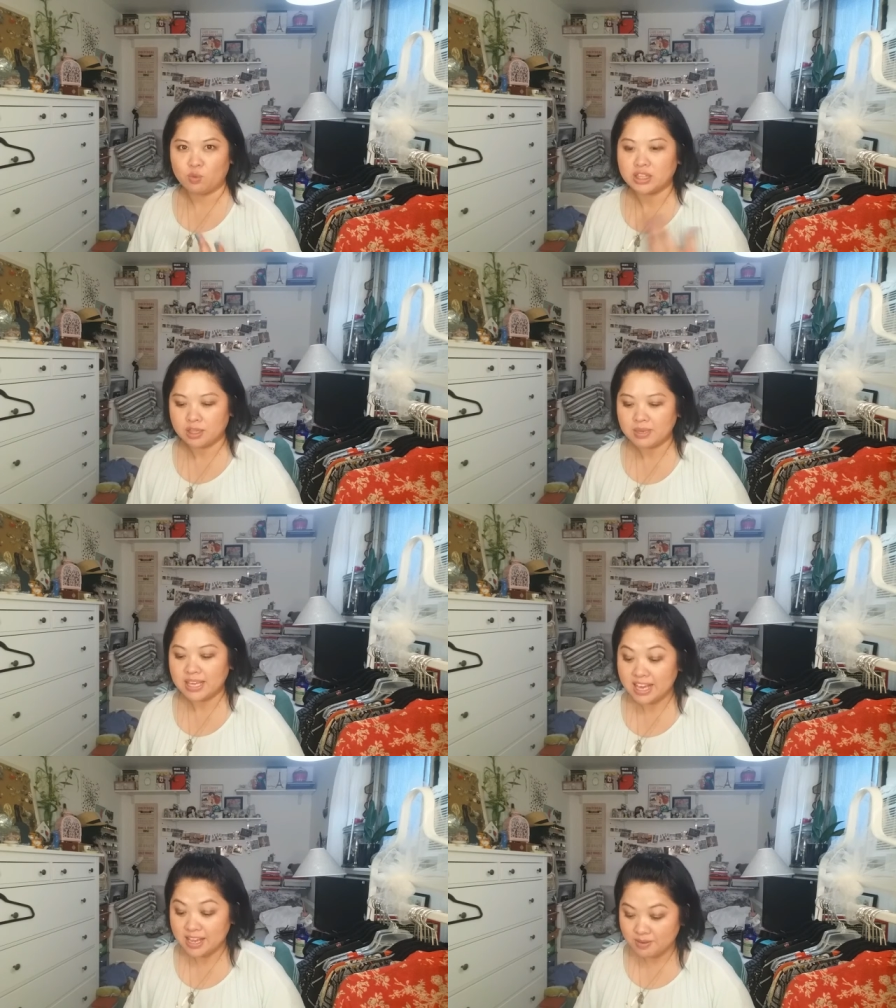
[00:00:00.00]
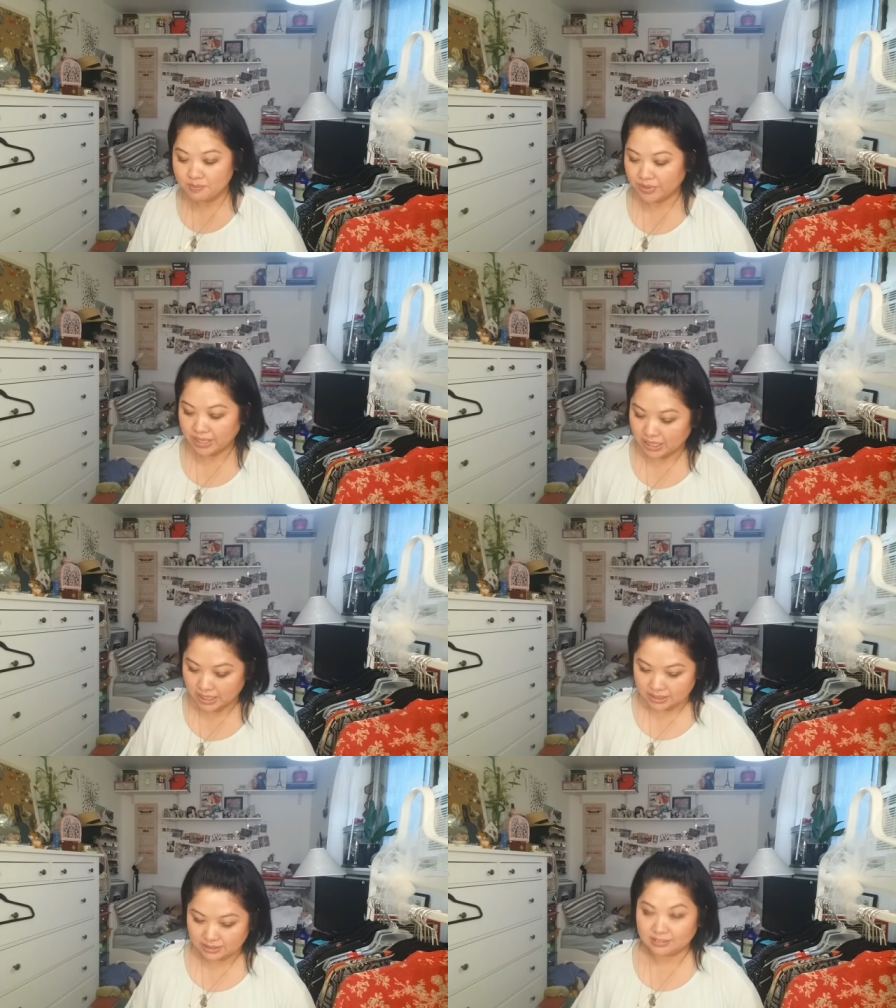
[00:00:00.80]
wet them again, but
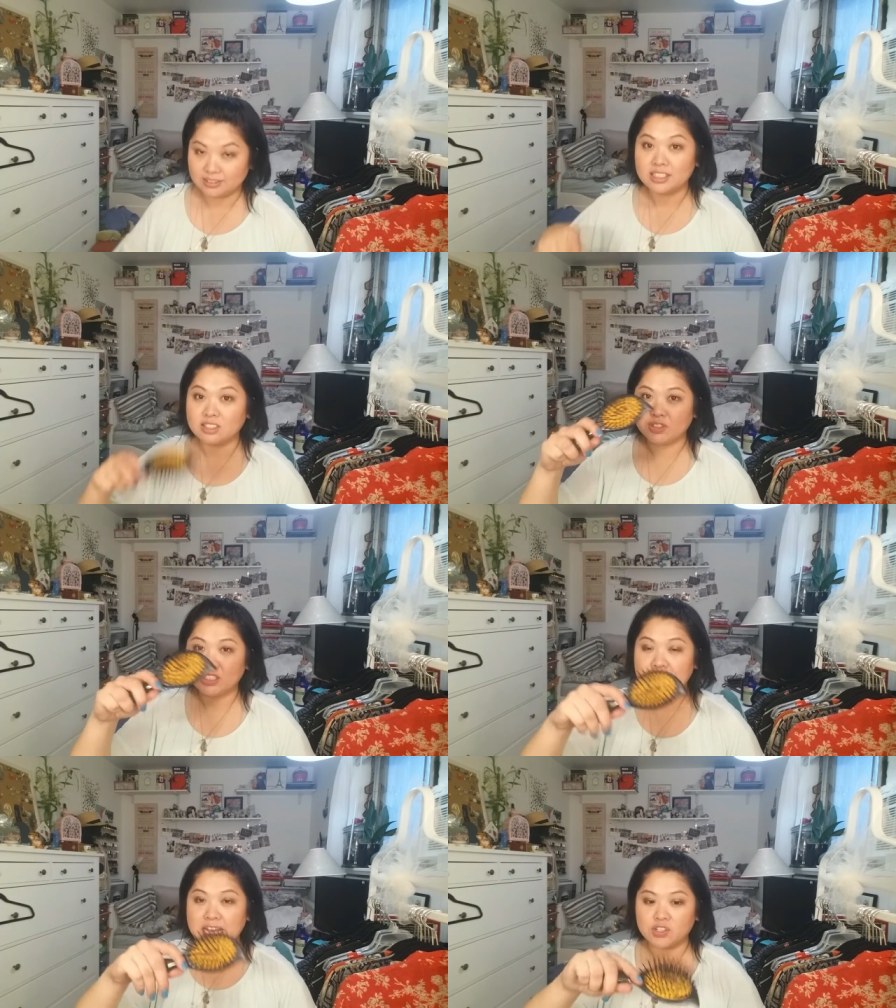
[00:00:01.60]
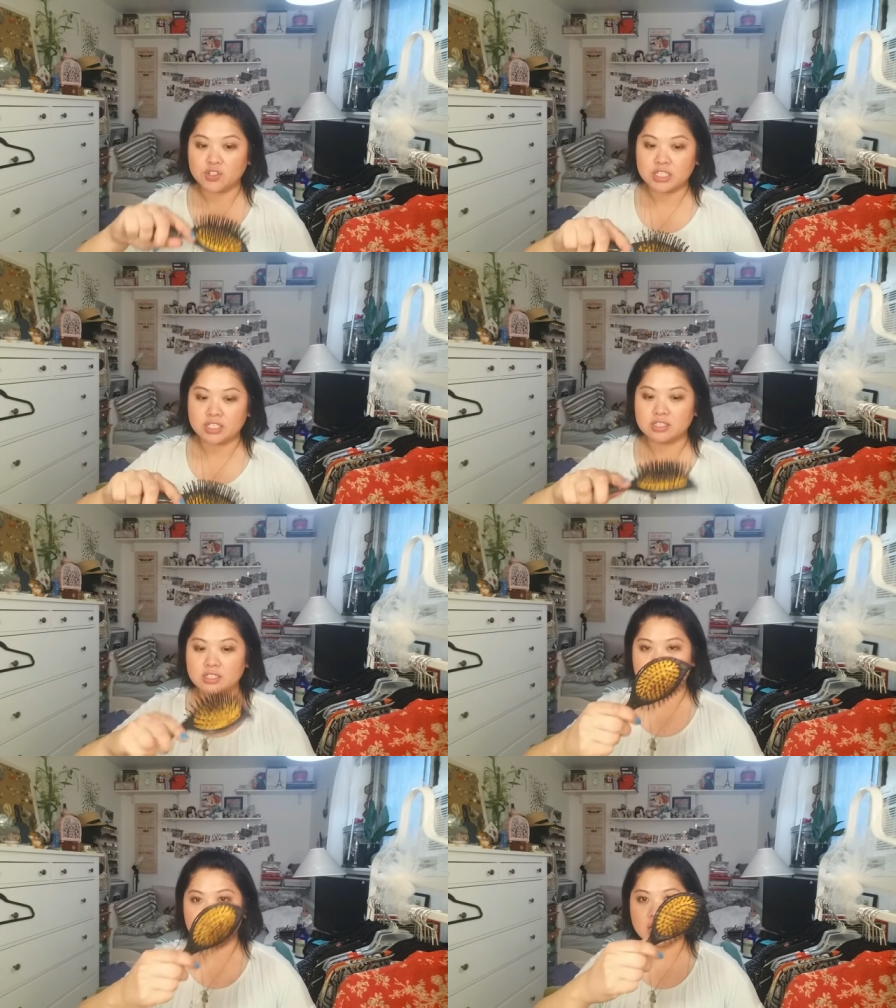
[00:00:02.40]
it's really dangerous.
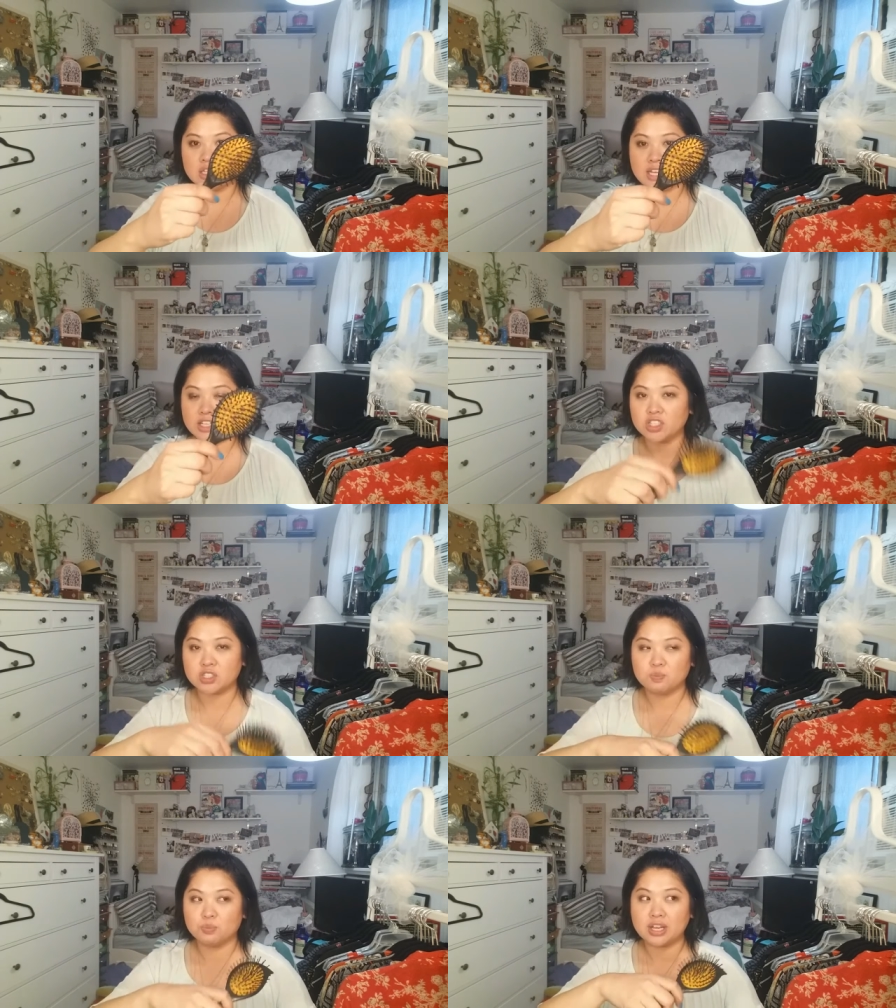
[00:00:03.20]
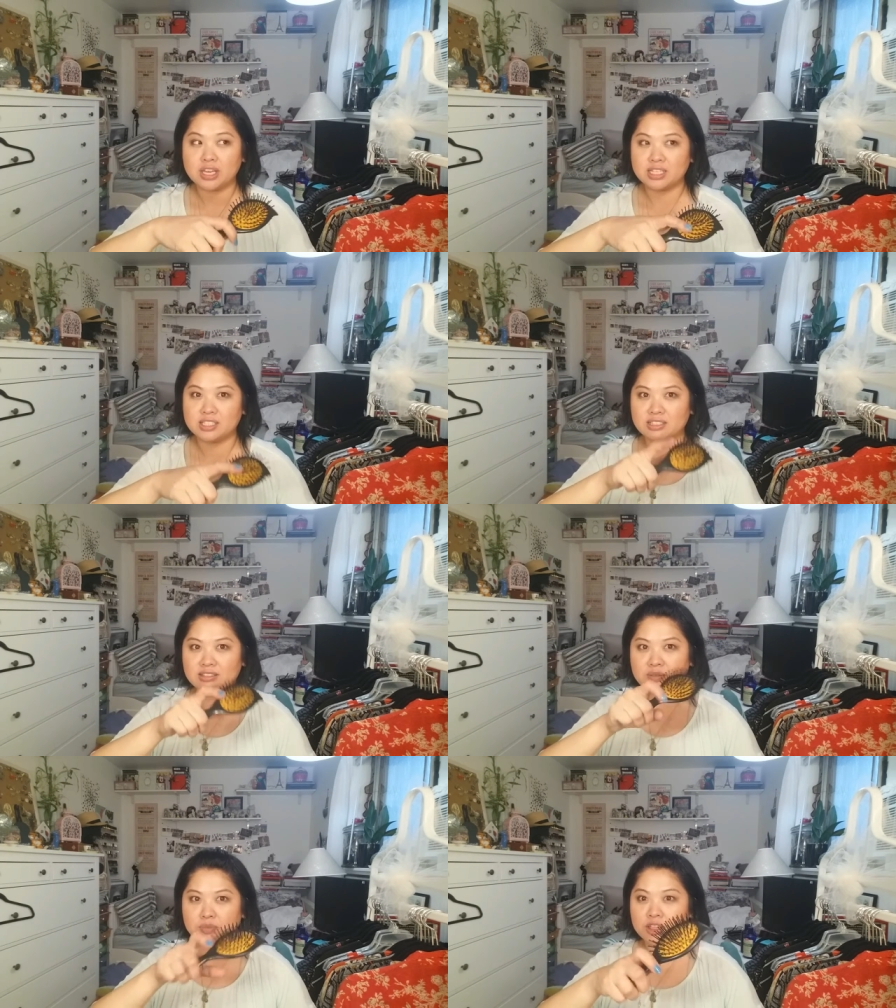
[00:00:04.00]
Uh, they could just break
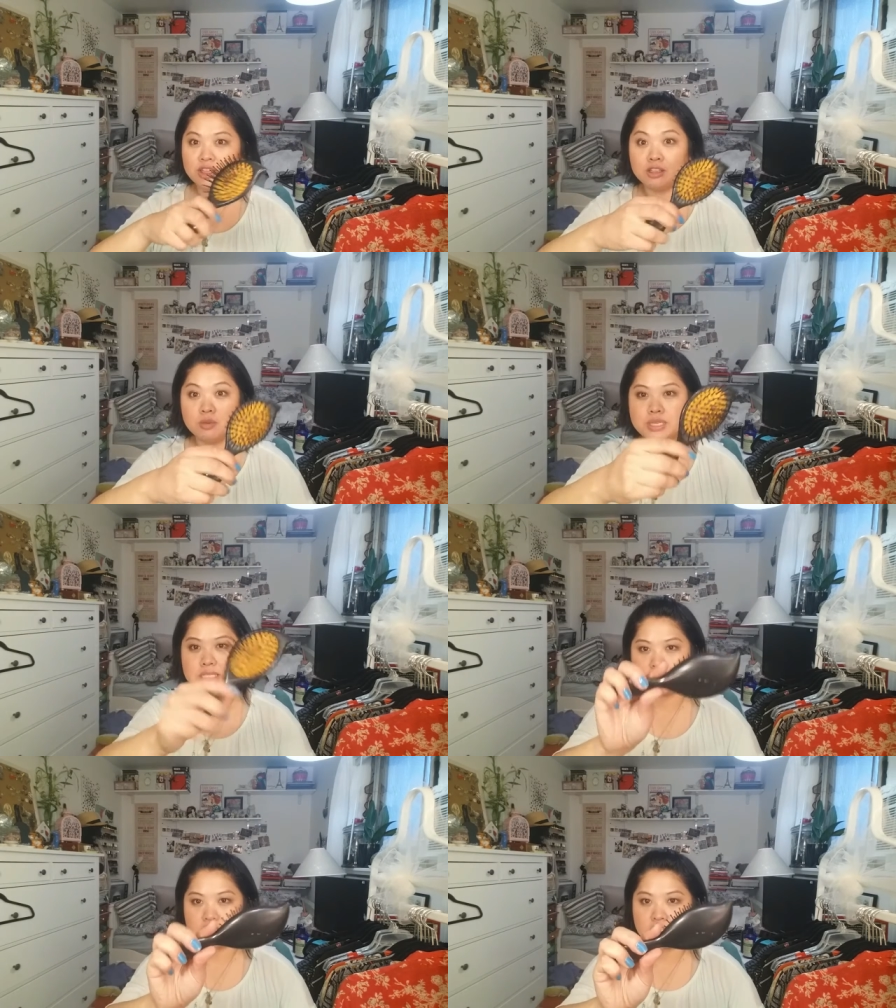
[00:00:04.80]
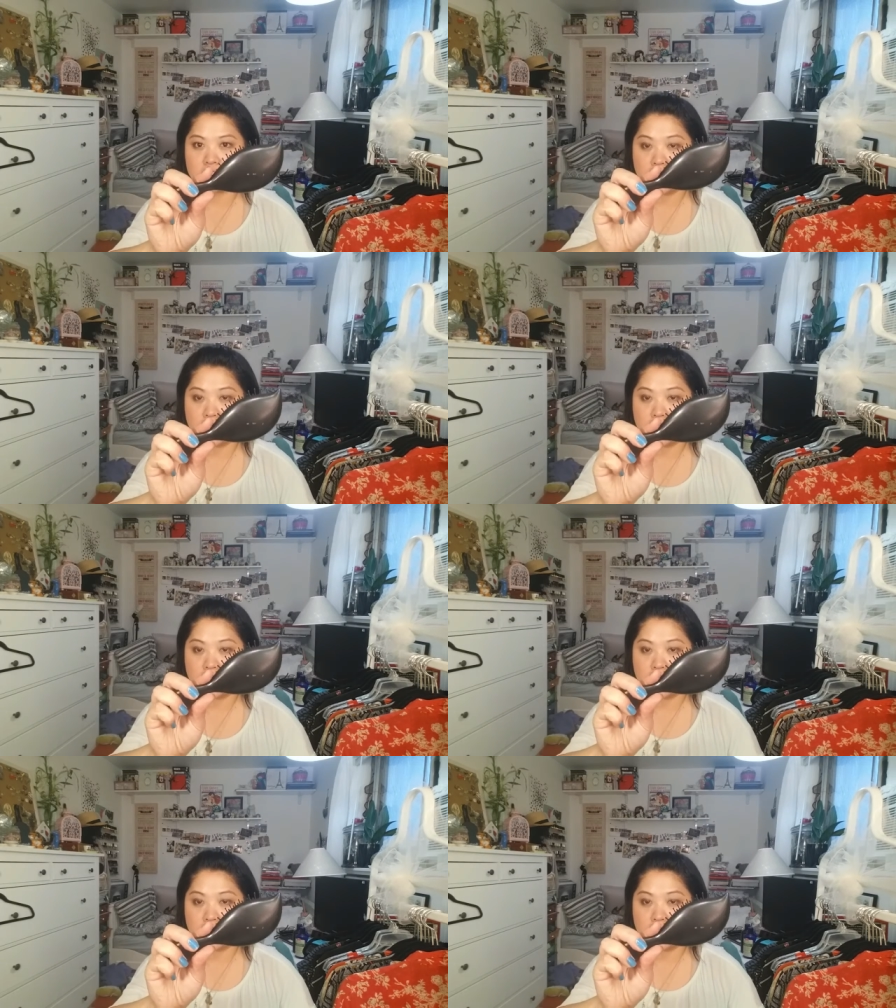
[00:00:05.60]
into a million little pieces. Here's a